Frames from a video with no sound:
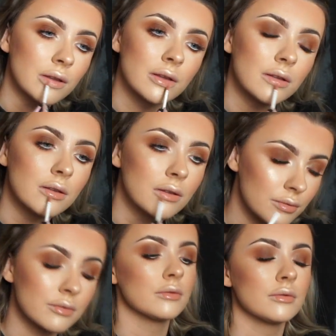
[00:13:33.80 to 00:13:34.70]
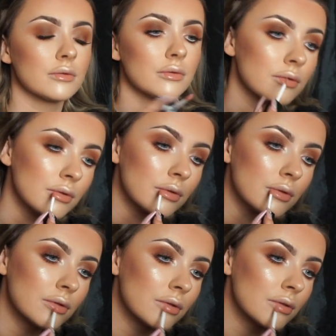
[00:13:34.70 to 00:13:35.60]
HD Lip Tint
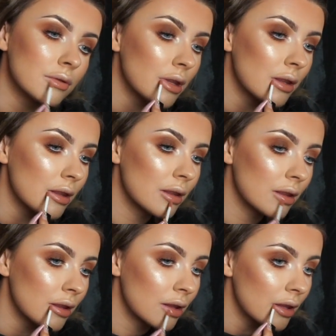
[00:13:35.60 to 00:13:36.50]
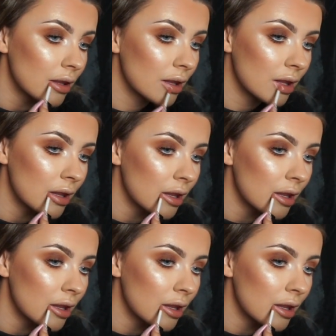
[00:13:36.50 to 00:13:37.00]
in the shade 17,